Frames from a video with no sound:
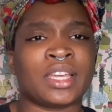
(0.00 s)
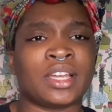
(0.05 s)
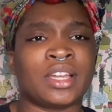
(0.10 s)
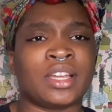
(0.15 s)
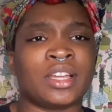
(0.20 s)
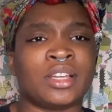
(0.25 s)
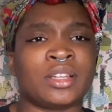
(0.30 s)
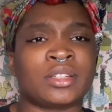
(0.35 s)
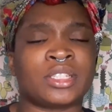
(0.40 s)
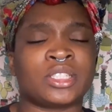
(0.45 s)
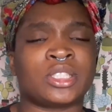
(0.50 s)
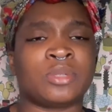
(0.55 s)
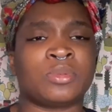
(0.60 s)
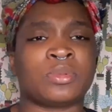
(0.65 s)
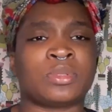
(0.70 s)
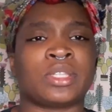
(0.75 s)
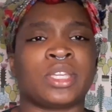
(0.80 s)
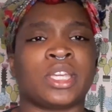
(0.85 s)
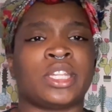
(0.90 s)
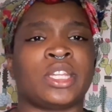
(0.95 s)
Because he was
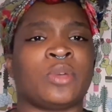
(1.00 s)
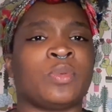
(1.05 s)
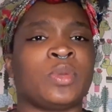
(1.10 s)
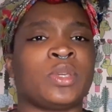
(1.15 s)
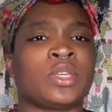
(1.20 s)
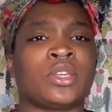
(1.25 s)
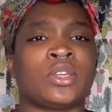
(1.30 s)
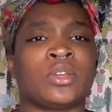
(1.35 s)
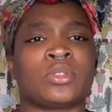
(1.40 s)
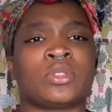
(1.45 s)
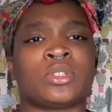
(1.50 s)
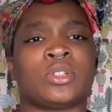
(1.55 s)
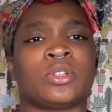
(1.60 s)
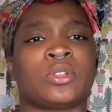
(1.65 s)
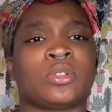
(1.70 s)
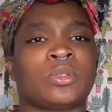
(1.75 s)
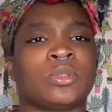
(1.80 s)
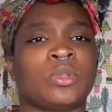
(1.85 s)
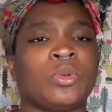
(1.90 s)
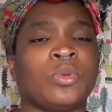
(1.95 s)
saying that we could go to
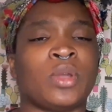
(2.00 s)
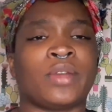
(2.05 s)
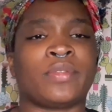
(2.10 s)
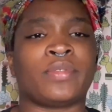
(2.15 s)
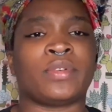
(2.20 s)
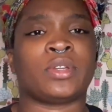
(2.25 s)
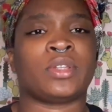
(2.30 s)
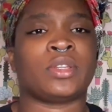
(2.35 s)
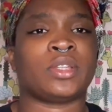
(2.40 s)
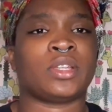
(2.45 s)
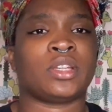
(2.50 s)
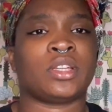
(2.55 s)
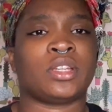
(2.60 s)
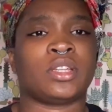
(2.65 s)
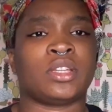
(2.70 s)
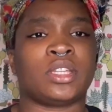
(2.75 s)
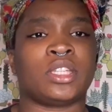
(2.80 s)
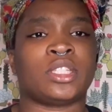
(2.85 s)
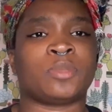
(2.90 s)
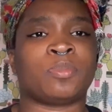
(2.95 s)

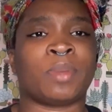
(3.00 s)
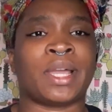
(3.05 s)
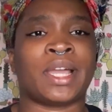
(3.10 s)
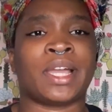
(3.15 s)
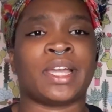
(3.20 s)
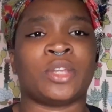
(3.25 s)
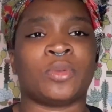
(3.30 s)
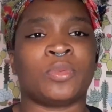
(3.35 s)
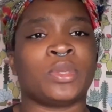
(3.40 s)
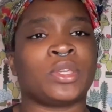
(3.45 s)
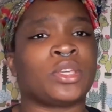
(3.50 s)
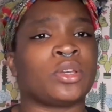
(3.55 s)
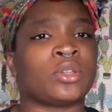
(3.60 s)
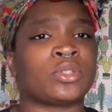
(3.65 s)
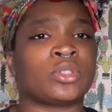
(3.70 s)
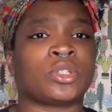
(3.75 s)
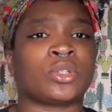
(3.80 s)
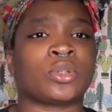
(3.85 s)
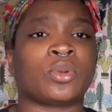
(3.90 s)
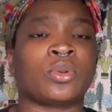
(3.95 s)
whoever is buying it, we could go
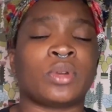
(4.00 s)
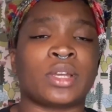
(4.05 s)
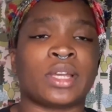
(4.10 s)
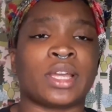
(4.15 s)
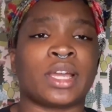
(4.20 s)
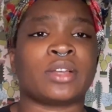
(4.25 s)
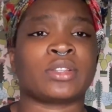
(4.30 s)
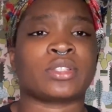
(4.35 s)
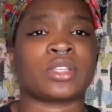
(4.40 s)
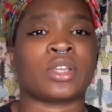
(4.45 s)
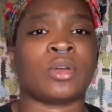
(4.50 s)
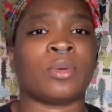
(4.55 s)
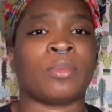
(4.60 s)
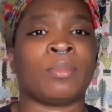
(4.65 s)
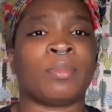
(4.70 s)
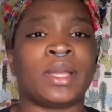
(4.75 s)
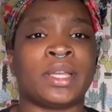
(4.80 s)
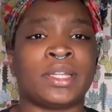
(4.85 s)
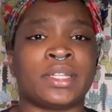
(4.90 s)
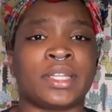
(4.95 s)
to the courthouse on
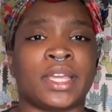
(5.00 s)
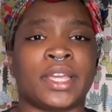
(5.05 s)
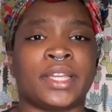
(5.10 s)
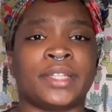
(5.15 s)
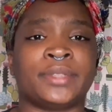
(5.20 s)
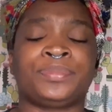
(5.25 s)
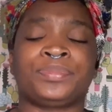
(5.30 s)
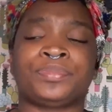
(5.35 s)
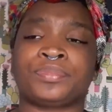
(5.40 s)
Monday.